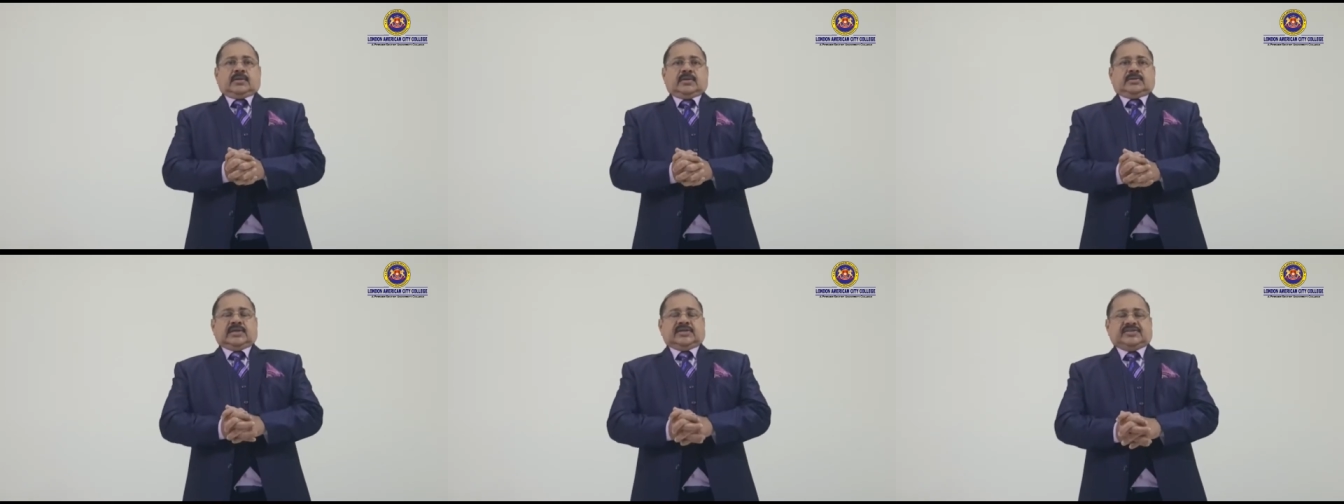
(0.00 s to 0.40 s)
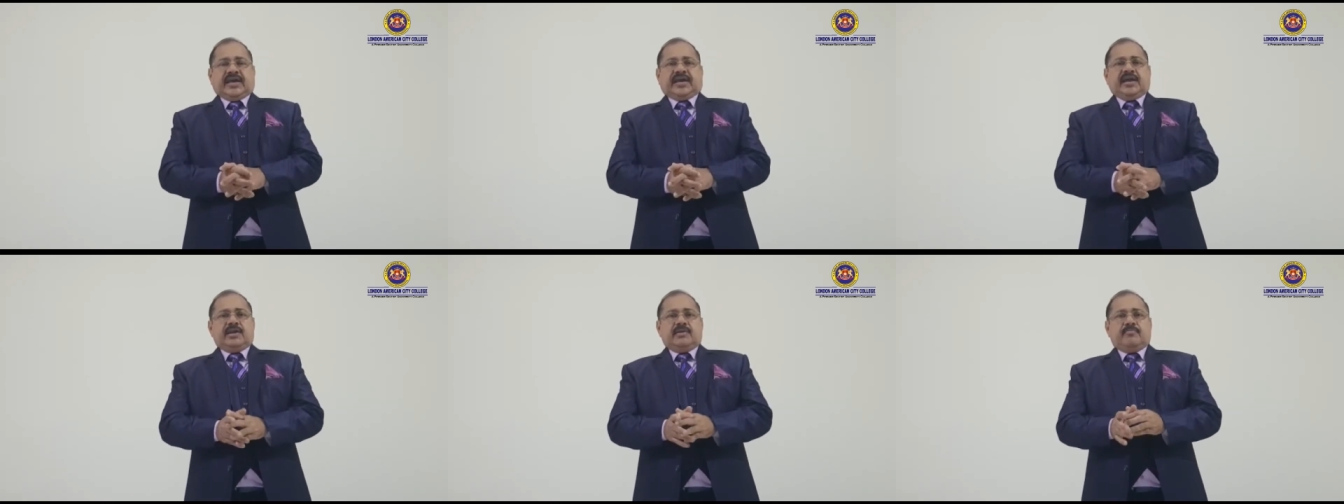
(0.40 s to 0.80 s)
The
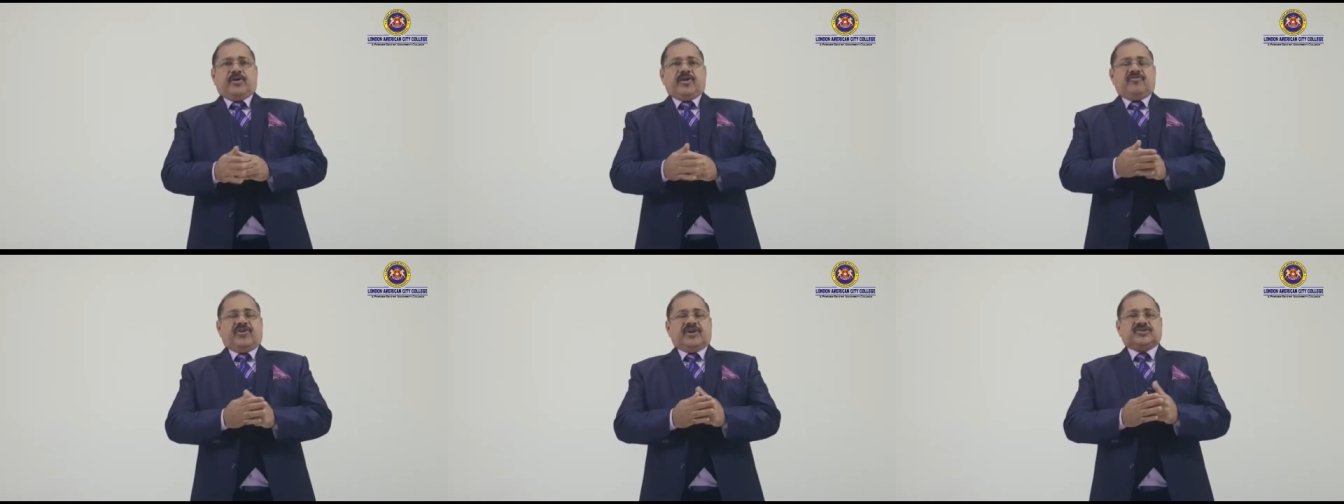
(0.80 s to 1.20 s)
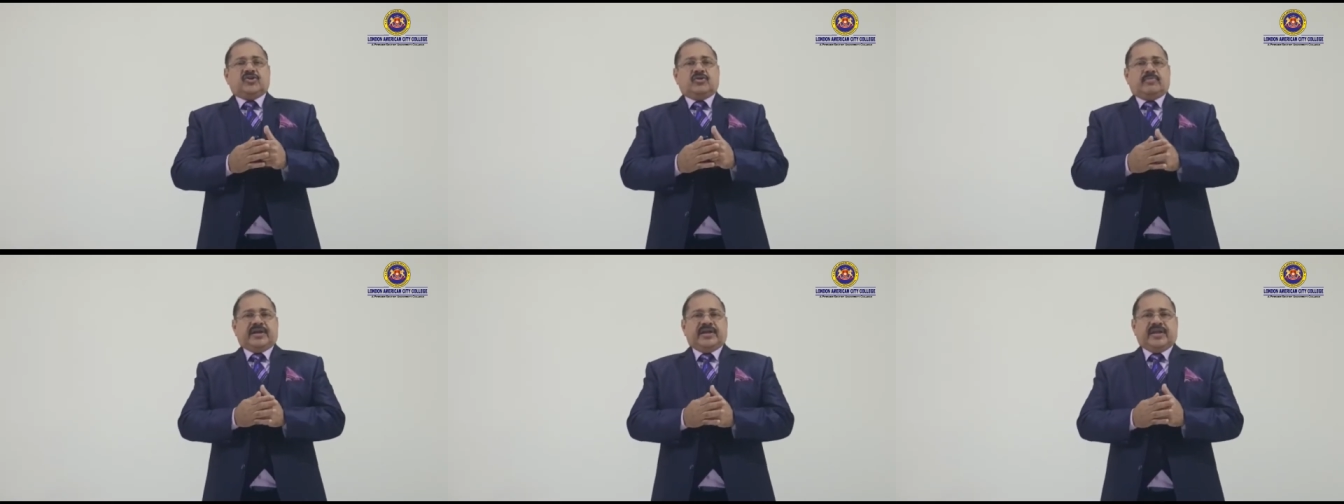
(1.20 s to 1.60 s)
second important function
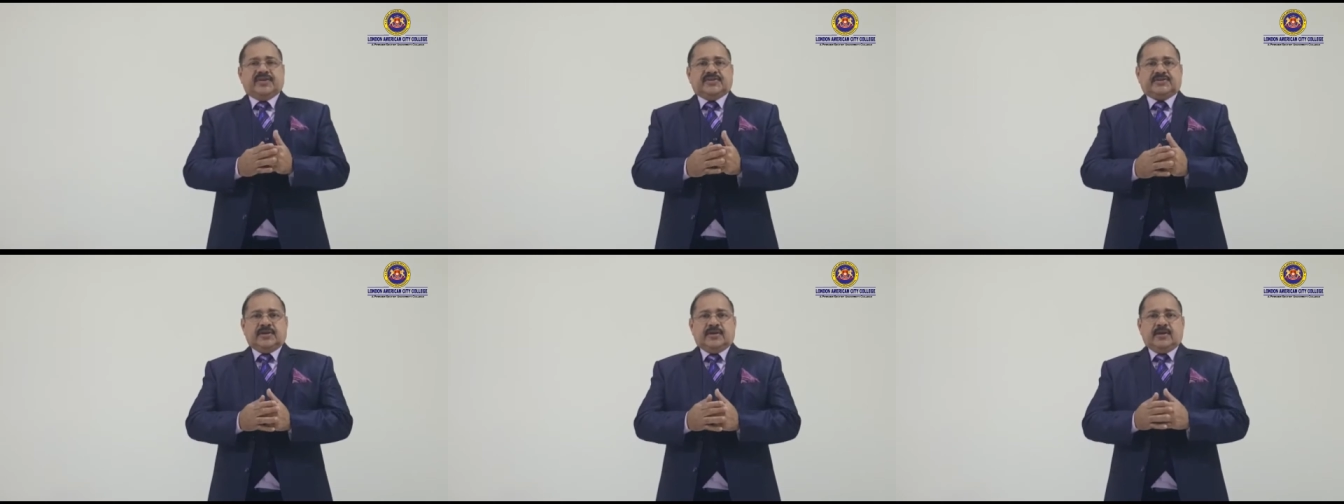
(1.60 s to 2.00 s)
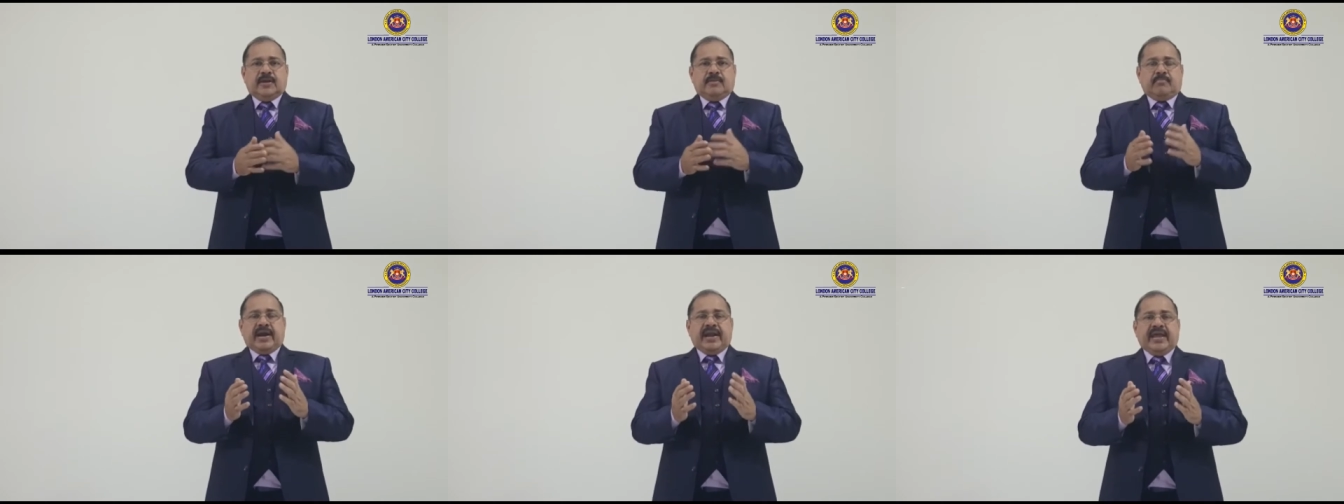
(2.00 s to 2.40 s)
of money is
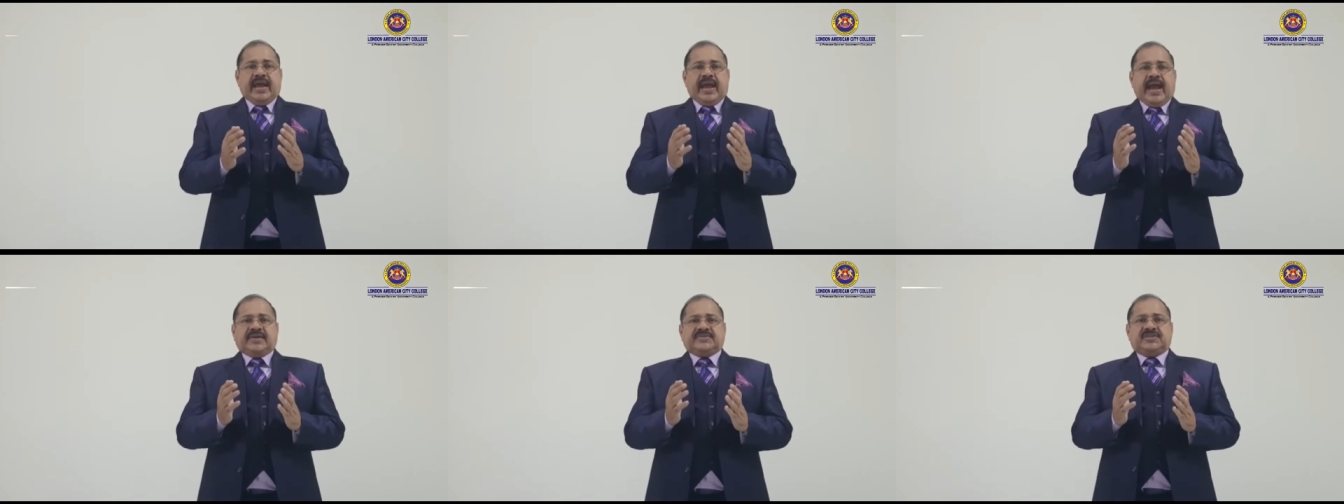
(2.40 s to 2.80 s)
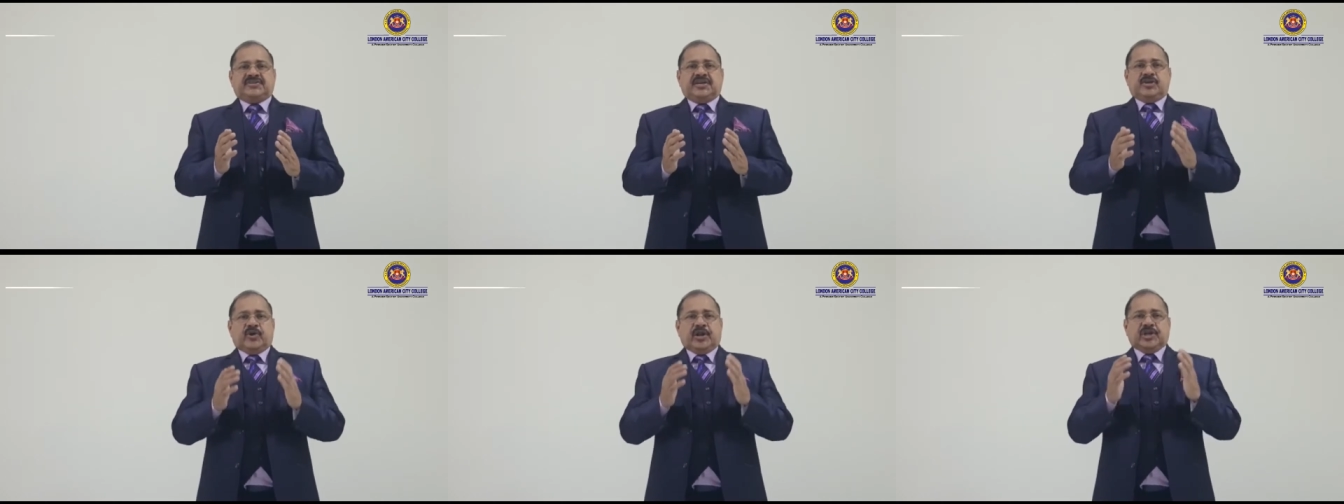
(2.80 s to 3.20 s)
money acts as
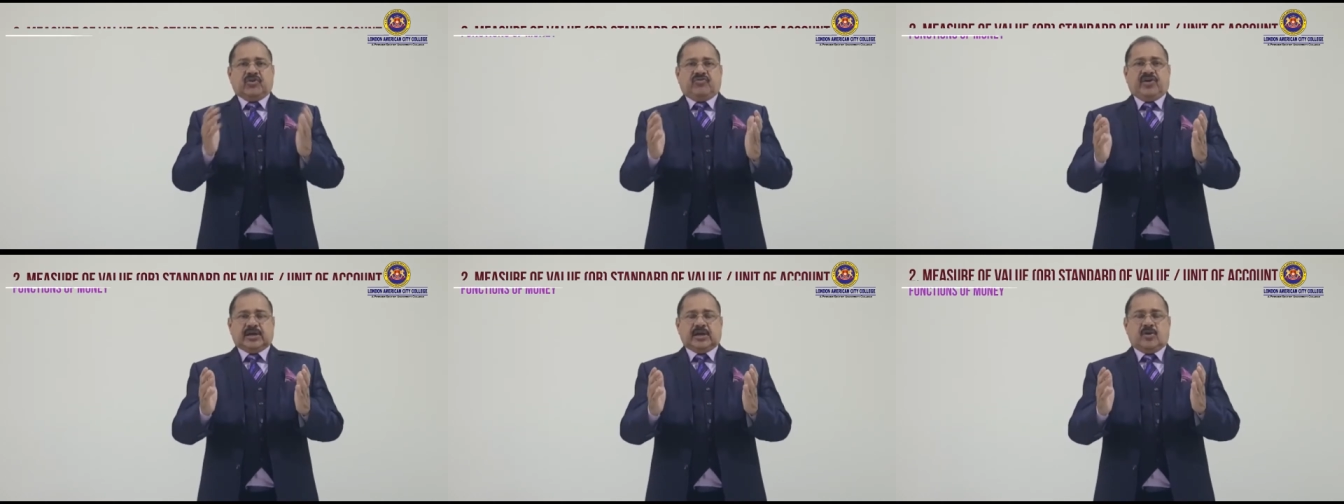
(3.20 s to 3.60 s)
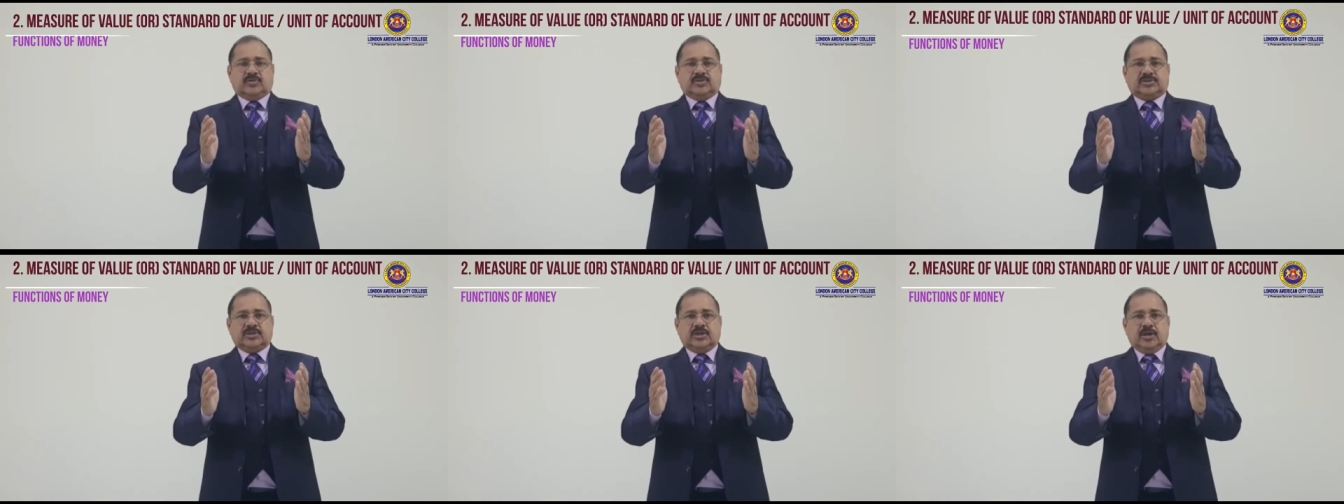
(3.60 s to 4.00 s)
a unit of
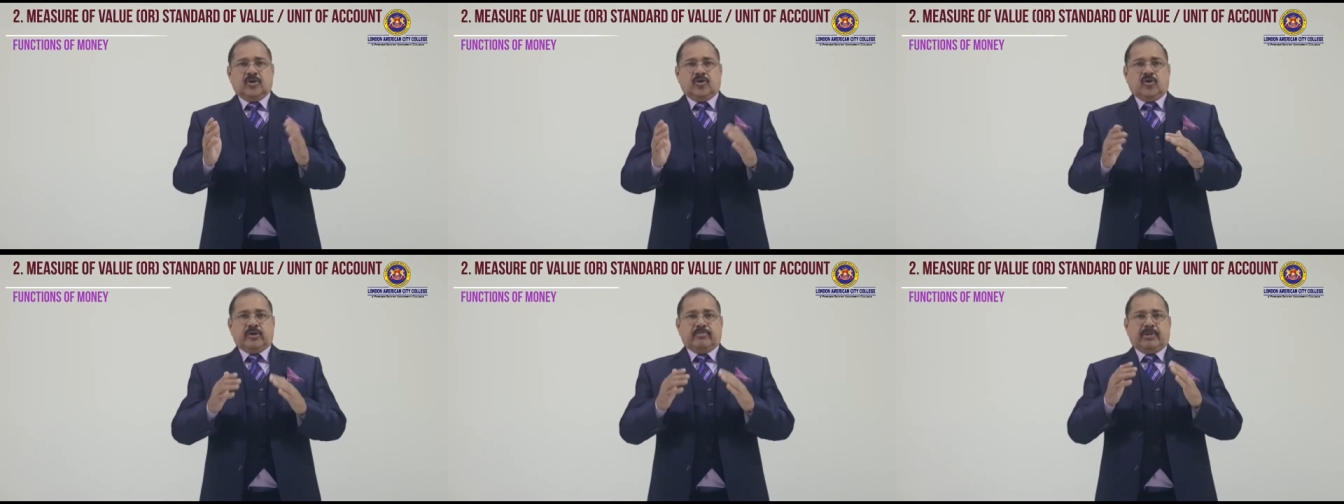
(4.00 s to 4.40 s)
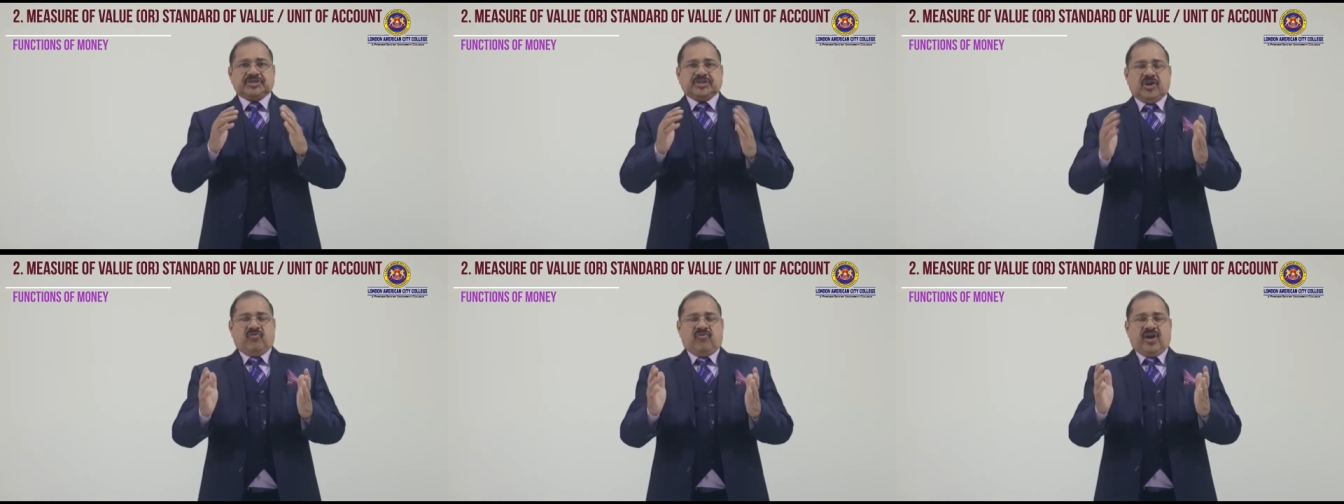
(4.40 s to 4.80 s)
account or
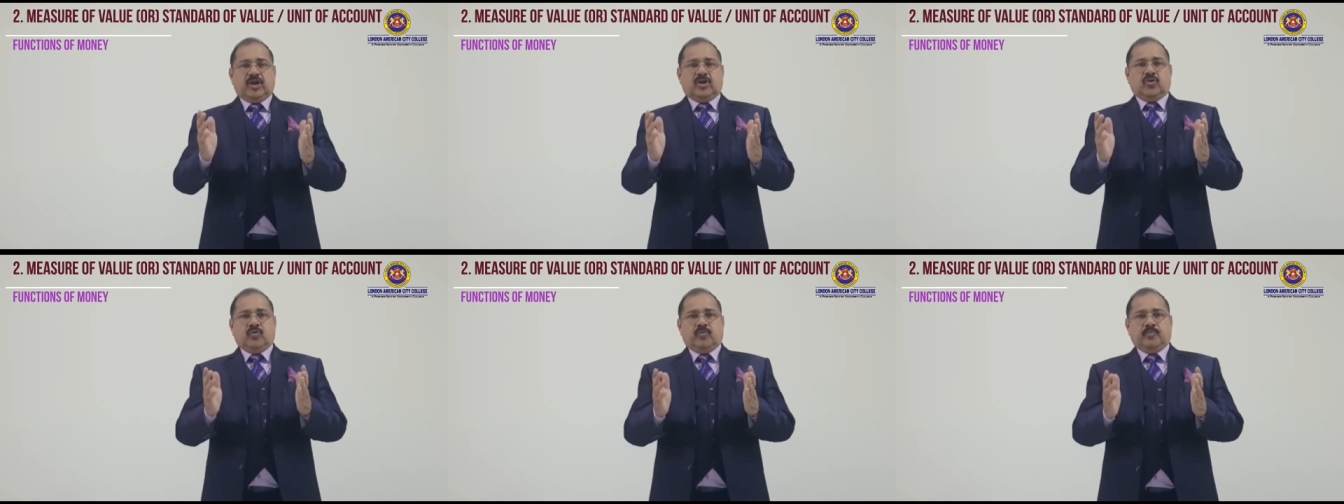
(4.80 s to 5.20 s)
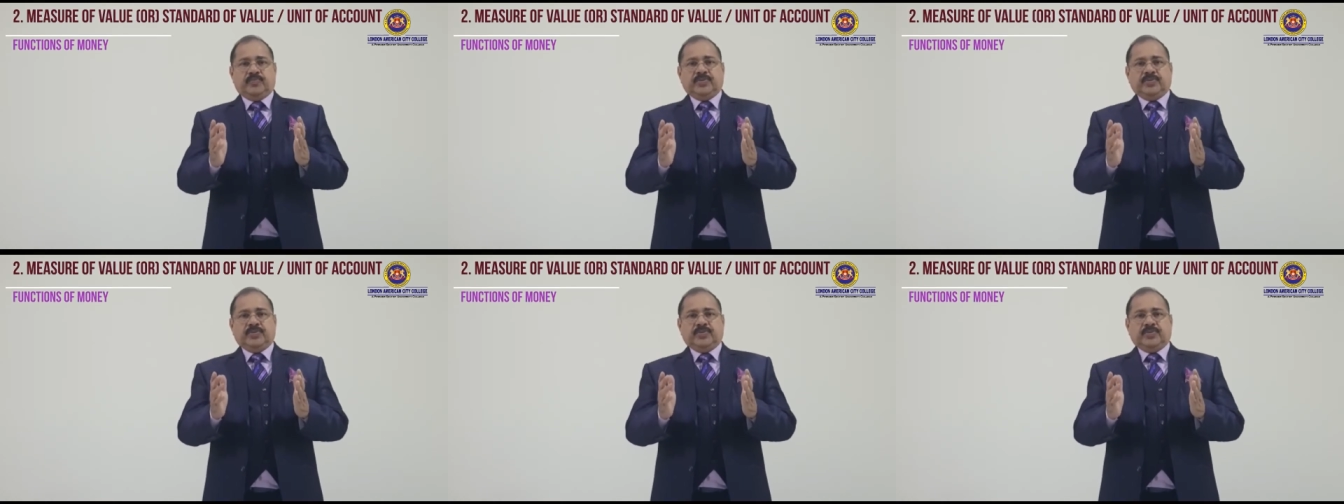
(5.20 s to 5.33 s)
measure of value.